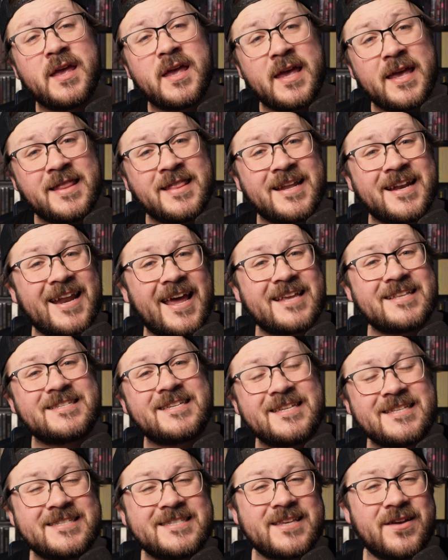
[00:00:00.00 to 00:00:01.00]
in the
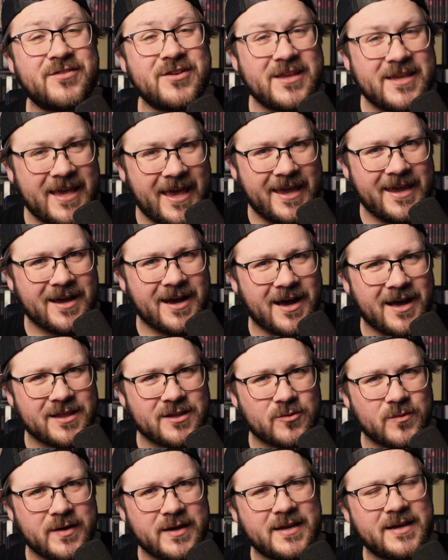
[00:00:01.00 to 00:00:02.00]
1978
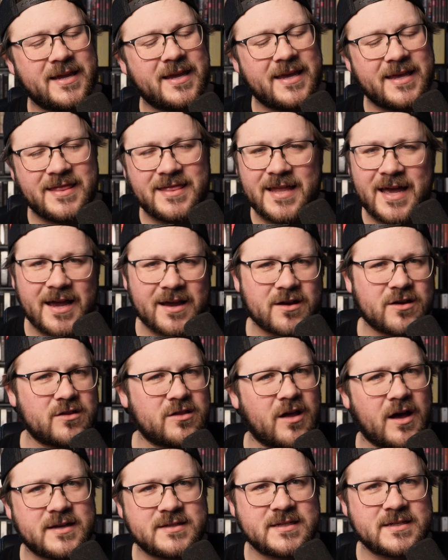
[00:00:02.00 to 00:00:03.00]
Halloween in that
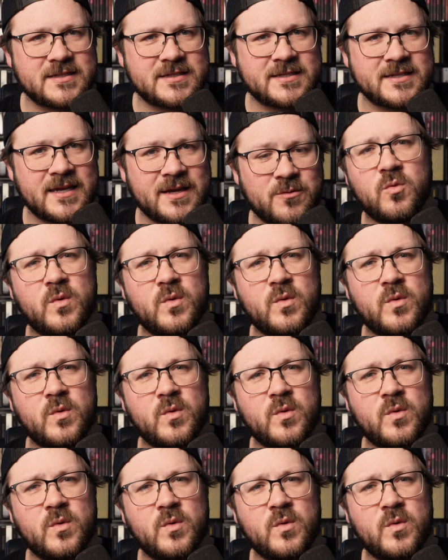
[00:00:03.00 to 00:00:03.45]
closet scene